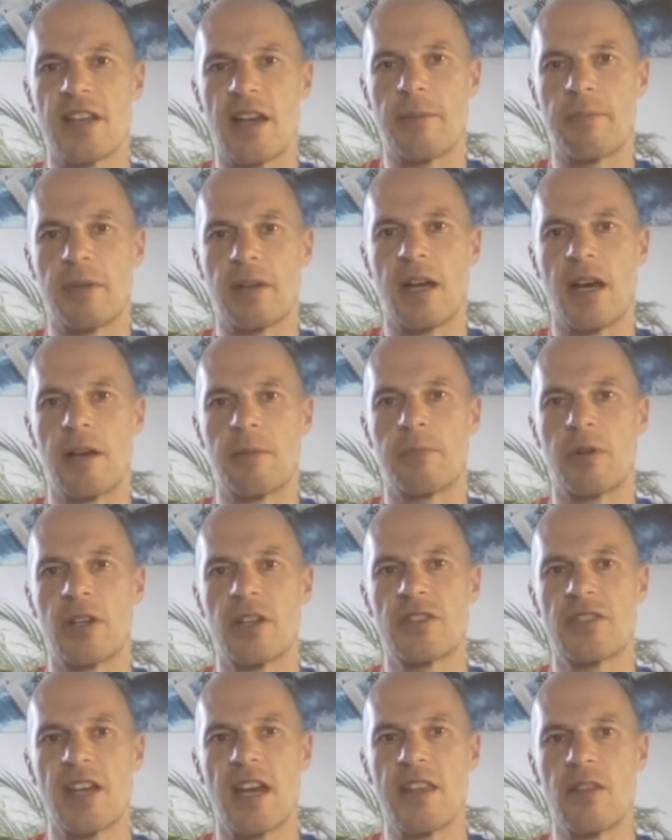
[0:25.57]
I'm going to
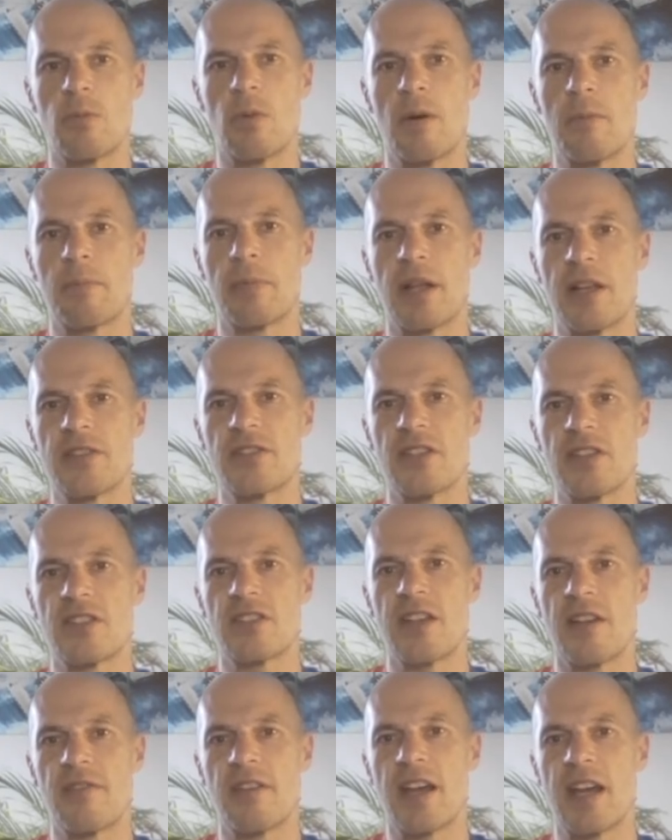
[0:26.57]
take the 1 plus
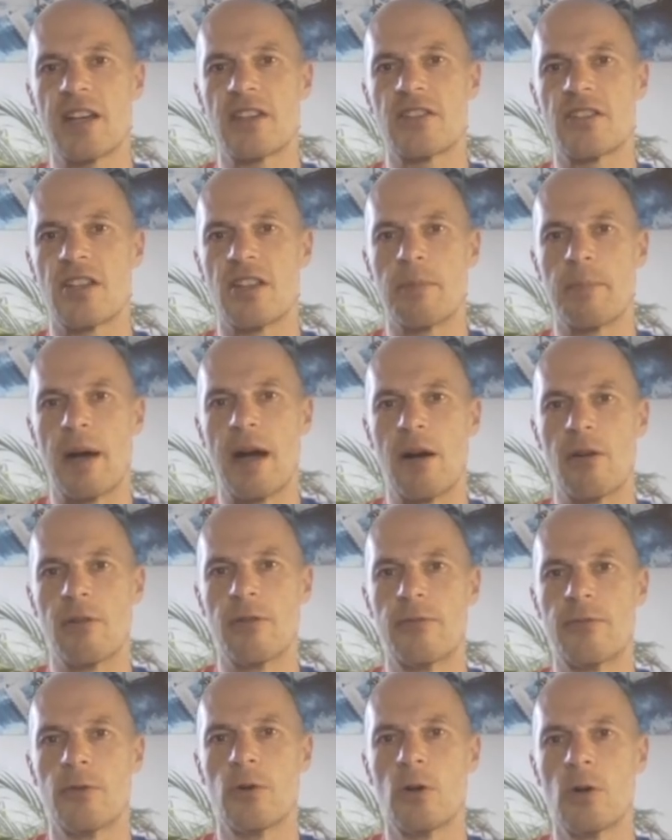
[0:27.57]
7x to the power of
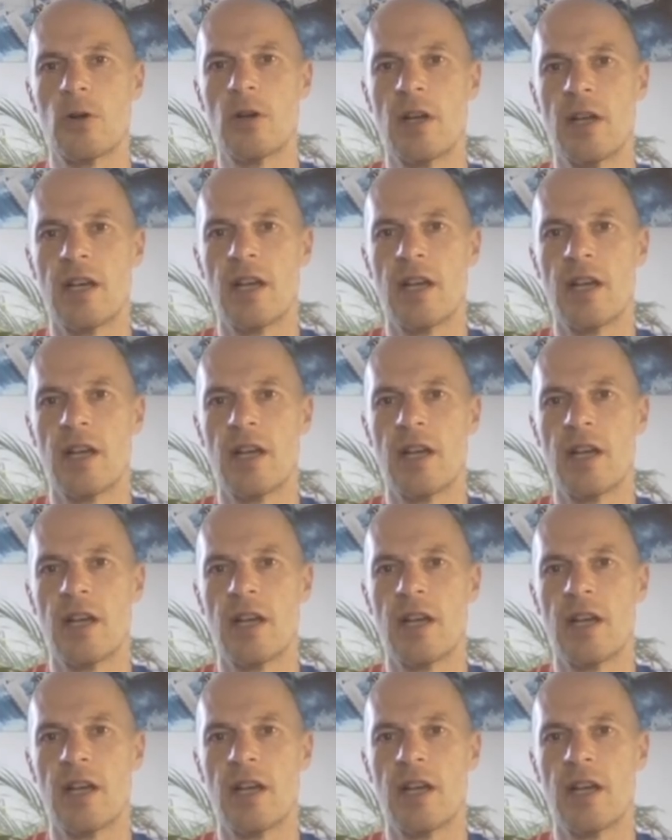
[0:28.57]
4,